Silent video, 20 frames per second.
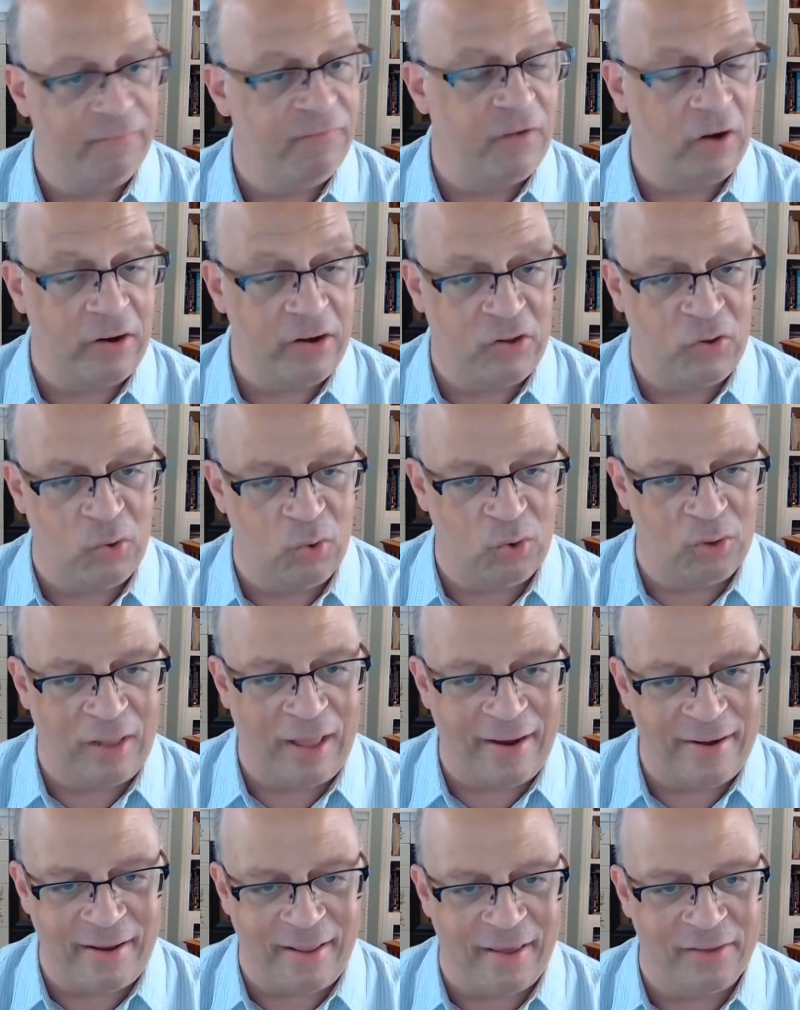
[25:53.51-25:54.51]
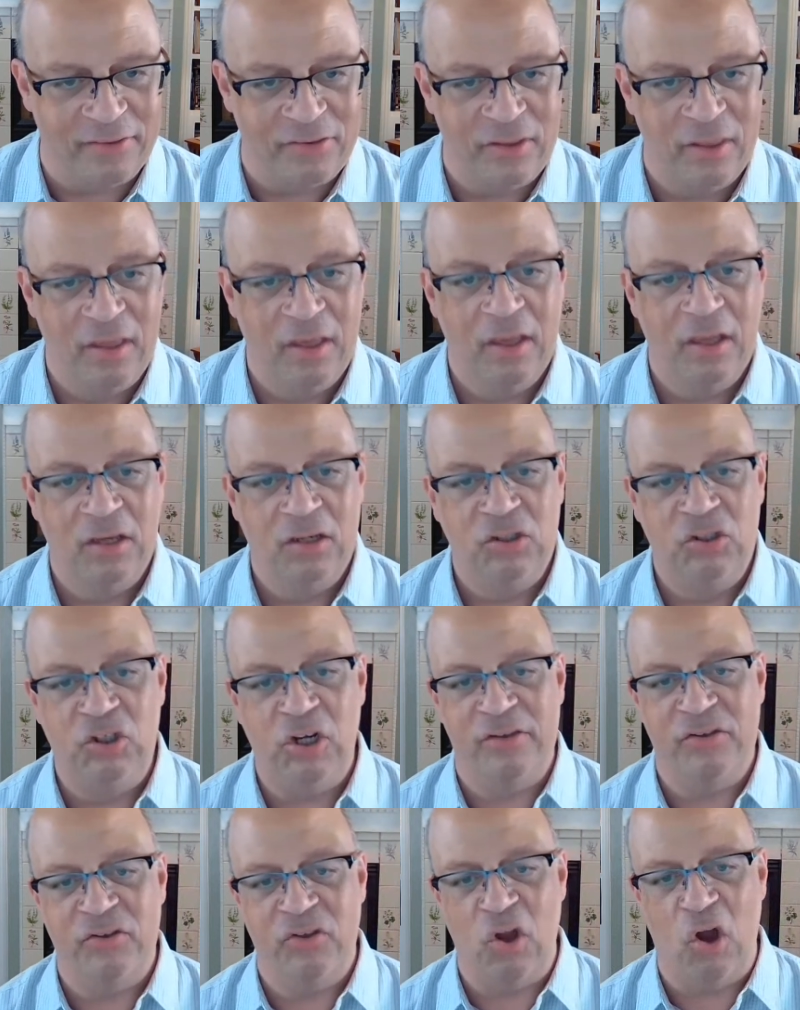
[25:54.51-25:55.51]
very cool ideas
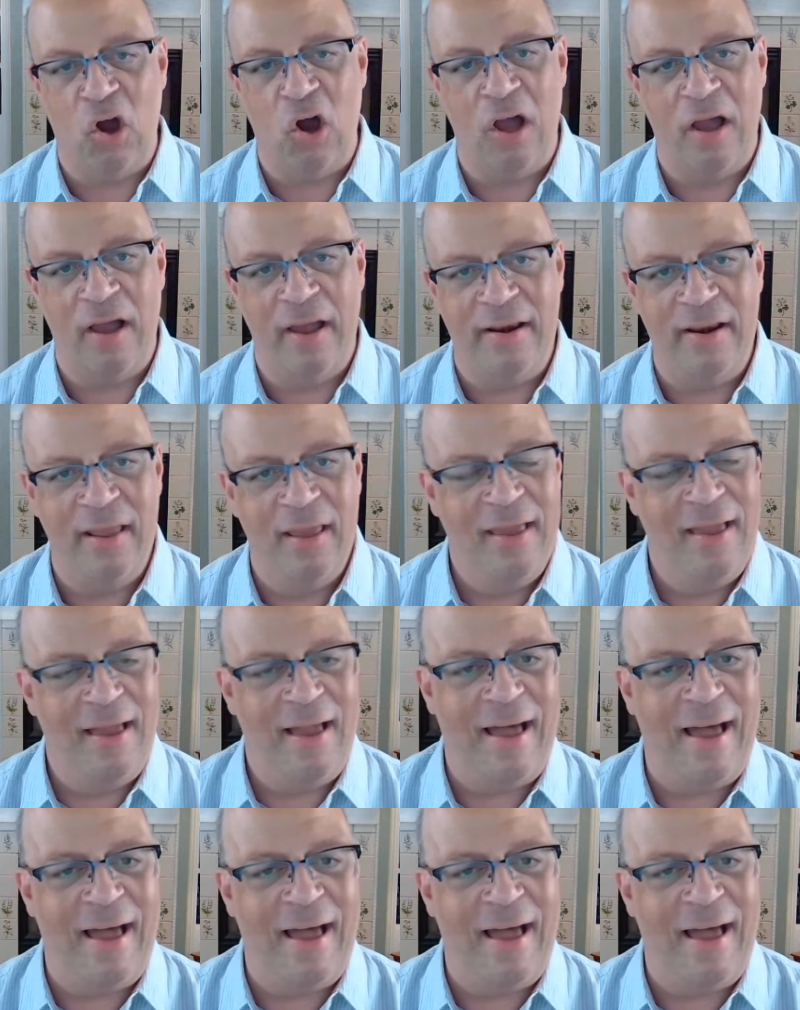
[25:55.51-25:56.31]
just on